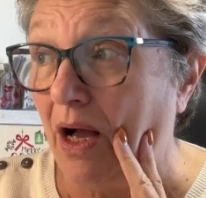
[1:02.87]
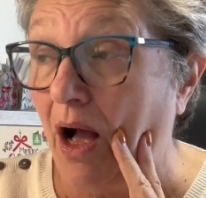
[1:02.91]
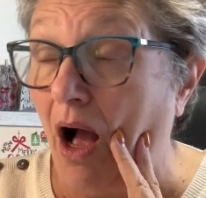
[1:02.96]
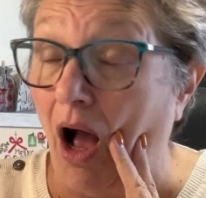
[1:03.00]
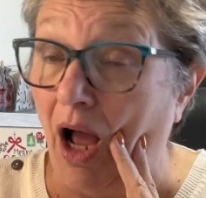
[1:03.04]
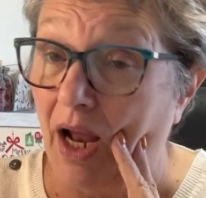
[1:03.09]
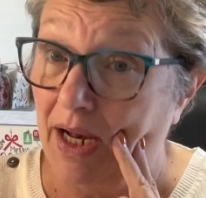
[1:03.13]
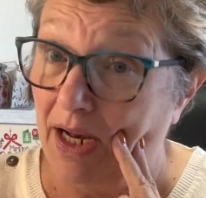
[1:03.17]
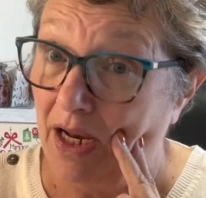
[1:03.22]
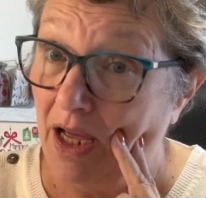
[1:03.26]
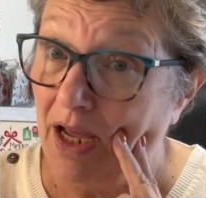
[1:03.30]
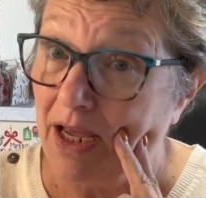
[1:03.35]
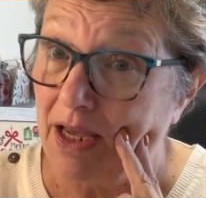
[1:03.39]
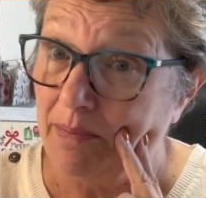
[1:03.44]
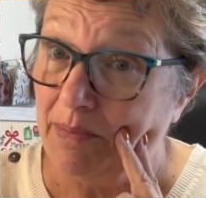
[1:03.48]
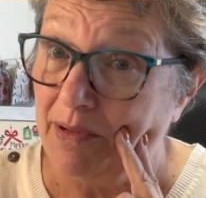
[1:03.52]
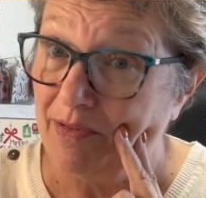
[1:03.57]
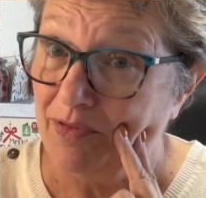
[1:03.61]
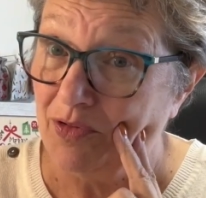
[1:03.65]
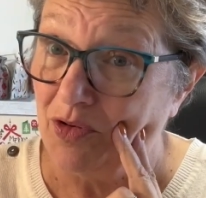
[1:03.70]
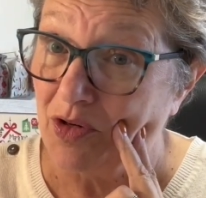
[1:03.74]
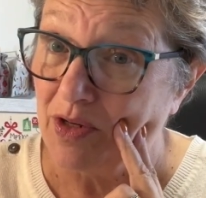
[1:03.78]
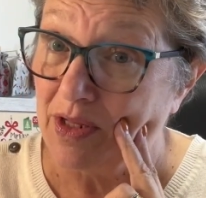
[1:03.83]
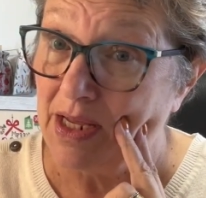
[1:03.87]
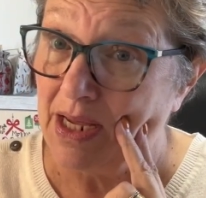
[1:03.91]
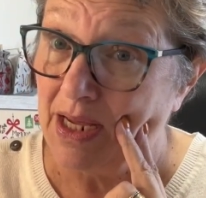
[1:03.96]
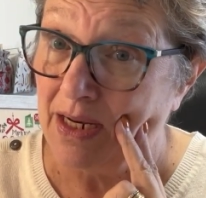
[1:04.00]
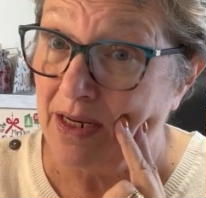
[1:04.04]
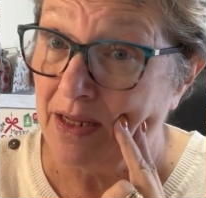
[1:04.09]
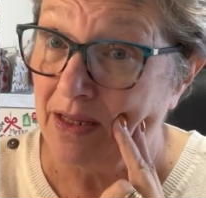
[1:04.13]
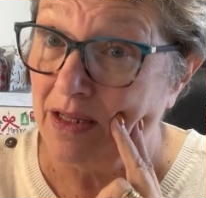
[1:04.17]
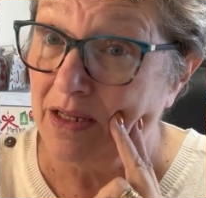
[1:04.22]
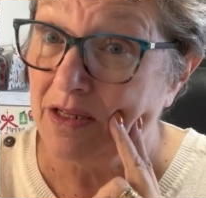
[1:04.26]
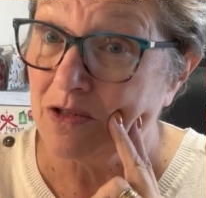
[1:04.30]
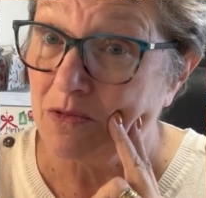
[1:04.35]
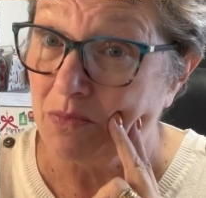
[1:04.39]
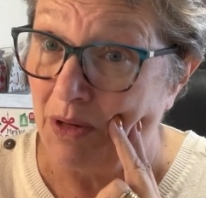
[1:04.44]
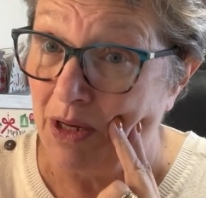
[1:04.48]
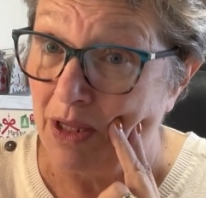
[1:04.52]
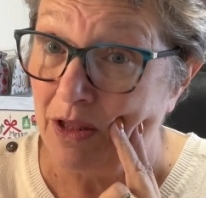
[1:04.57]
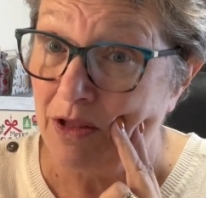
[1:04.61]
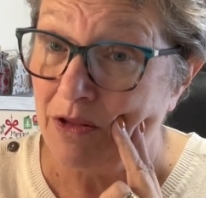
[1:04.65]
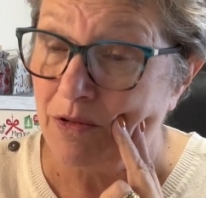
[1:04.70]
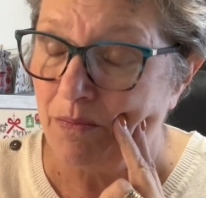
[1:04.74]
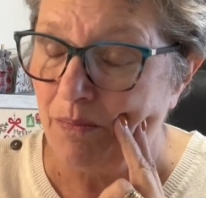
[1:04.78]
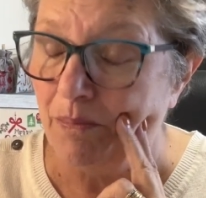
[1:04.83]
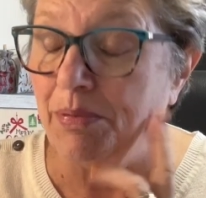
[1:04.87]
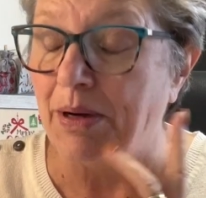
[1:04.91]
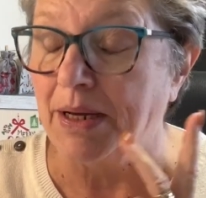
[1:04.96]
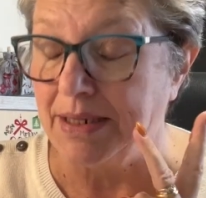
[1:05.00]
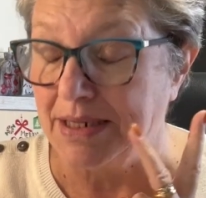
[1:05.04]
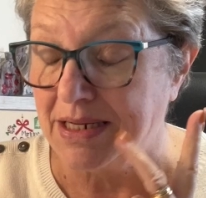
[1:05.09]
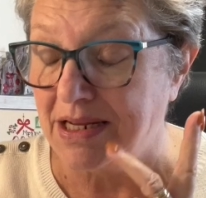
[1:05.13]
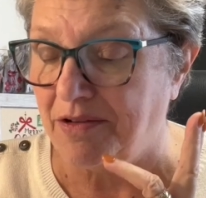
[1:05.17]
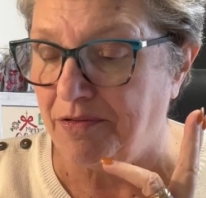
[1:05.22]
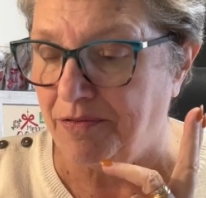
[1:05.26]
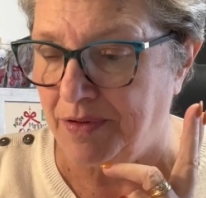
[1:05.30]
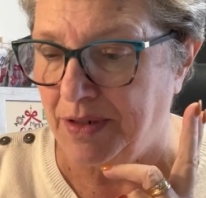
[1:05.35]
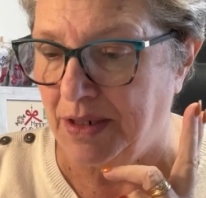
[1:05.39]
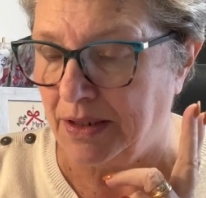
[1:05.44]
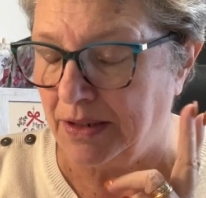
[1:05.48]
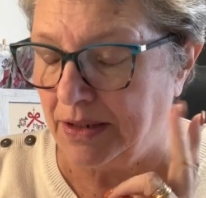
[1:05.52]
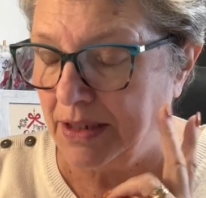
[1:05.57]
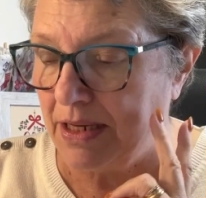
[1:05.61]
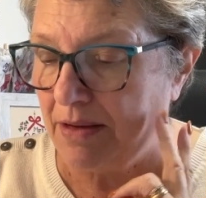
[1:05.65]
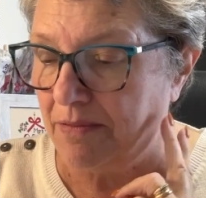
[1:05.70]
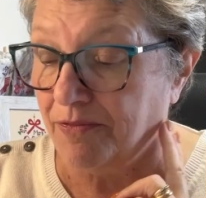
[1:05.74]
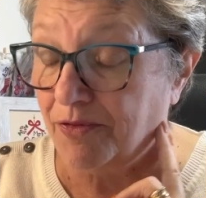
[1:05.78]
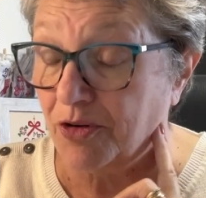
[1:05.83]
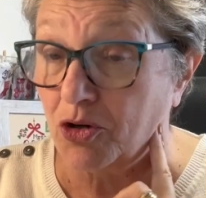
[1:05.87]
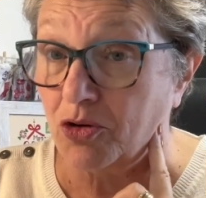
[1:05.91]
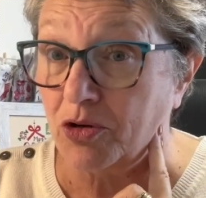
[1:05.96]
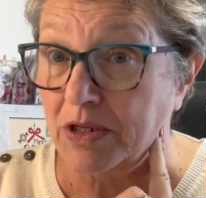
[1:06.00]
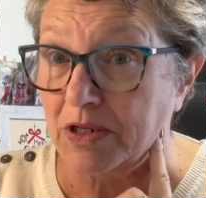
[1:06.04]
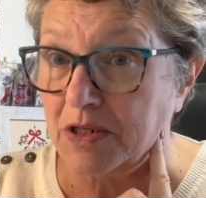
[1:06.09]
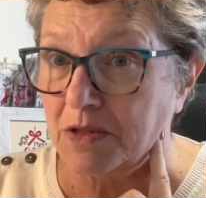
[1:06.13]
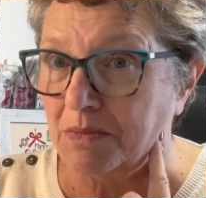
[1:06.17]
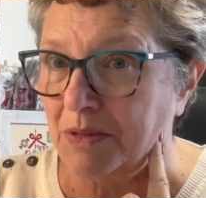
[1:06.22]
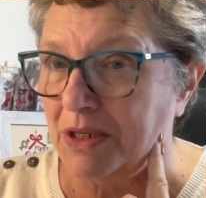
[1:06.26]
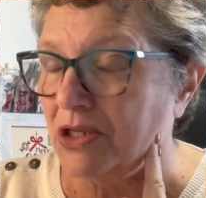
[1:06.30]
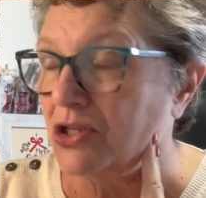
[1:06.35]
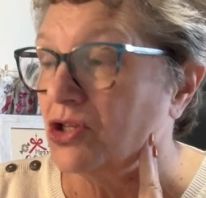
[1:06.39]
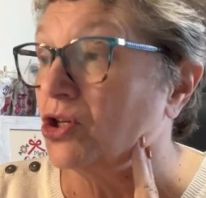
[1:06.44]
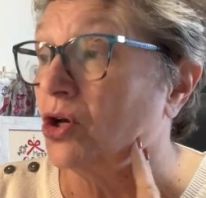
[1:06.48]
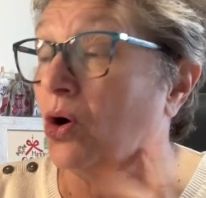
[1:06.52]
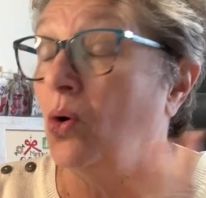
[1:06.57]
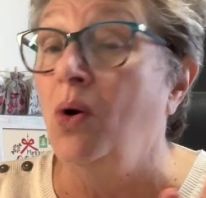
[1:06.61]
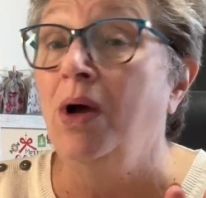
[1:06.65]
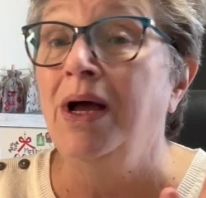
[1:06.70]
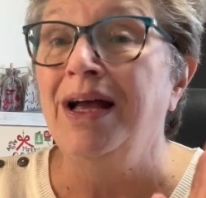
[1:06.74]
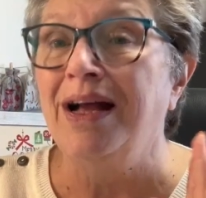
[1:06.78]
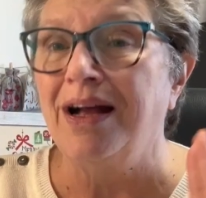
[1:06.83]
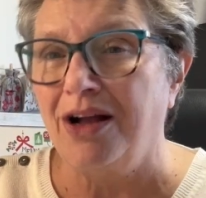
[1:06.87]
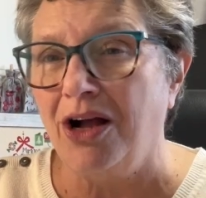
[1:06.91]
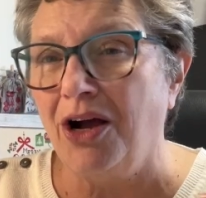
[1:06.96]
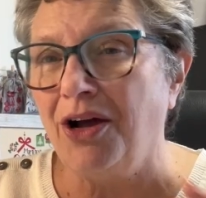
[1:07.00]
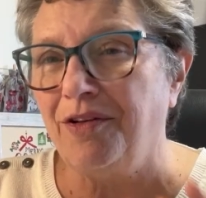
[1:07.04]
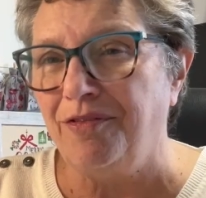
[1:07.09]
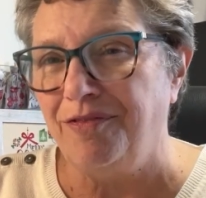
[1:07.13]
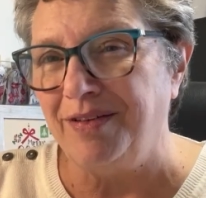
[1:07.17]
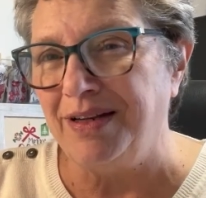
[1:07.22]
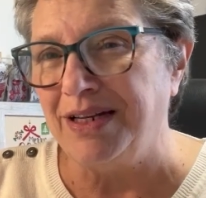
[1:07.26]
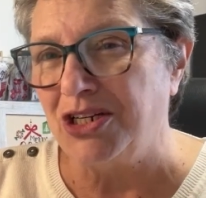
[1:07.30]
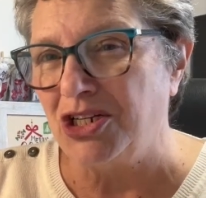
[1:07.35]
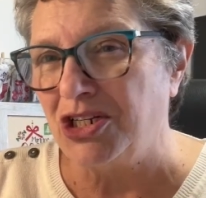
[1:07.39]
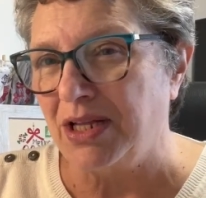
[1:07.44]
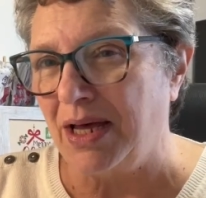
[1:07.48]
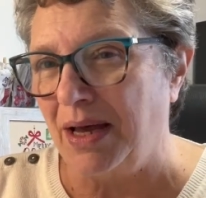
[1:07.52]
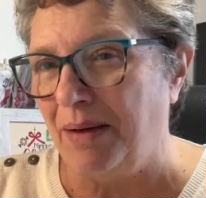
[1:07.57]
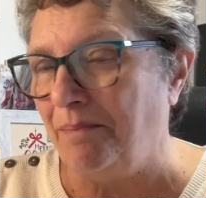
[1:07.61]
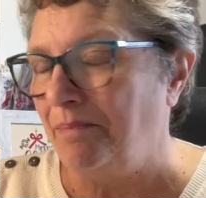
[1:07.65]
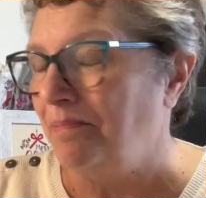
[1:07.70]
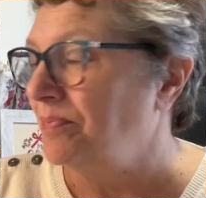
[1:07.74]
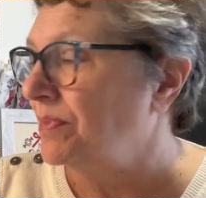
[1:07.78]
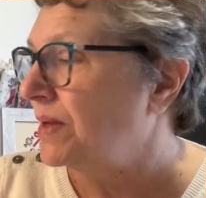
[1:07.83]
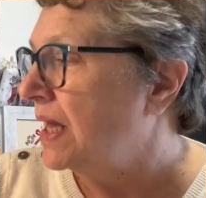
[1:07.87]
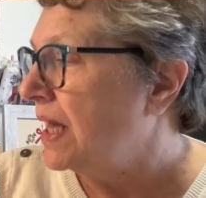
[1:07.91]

I'd like before the end of this month, but definitely for Christmas. So got to finish them.